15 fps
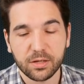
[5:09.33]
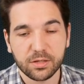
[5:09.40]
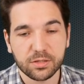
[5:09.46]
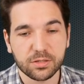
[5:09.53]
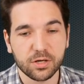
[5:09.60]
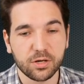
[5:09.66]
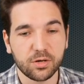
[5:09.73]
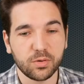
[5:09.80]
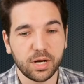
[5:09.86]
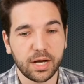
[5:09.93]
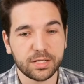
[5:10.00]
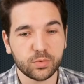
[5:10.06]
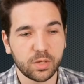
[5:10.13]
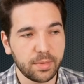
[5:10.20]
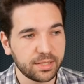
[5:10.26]
So I
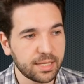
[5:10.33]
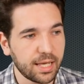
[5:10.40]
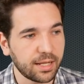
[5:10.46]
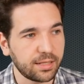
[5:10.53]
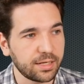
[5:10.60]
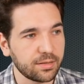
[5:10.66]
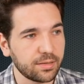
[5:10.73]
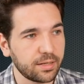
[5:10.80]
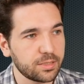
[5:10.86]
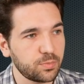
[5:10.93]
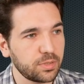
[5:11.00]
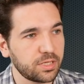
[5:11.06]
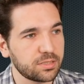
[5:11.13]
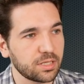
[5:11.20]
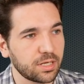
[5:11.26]
just want to make that clear, that just
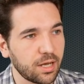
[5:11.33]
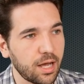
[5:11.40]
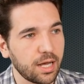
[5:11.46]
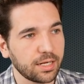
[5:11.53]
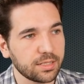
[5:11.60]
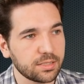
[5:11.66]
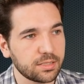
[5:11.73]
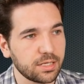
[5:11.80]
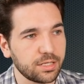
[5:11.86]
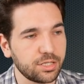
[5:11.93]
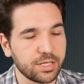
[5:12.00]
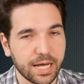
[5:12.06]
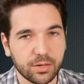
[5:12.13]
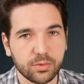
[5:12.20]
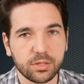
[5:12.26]
because the caucus in
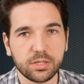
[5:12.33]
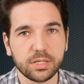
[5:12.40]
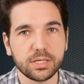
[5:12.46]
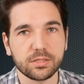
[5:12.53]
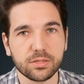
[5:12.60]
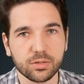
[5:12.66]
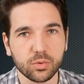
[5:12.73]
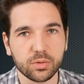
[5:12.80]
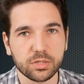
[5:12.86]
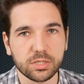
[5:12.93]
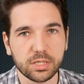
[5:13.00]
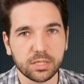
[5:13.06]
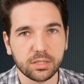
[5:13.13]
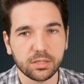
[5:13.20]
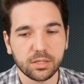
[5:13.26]
general is
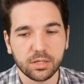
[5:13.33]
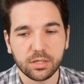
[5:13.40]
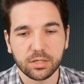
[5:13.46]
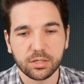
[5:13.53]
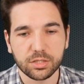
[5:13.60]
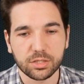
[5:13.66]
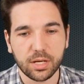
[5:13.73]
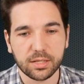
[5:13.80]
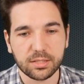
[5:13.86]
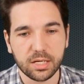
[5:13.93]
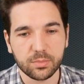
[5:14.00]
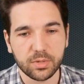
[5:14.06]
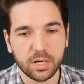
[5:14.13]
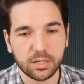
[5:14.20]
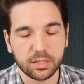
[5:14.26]
endorsing
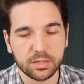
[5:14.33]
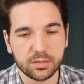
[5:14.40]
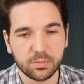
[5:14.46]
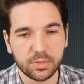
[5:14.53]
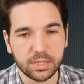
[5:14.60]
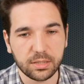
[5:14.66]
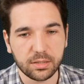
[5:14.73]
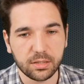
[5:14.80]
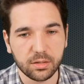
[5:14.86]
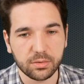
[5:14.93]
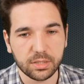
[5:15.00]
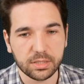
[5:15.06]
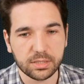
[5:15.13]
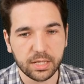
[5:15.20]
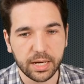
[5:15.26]
Shontel Brown, it doesn't mean, you know,
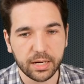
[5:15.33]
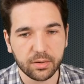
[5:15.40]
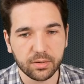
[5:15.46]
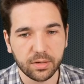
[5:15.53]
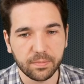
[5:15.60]
the entire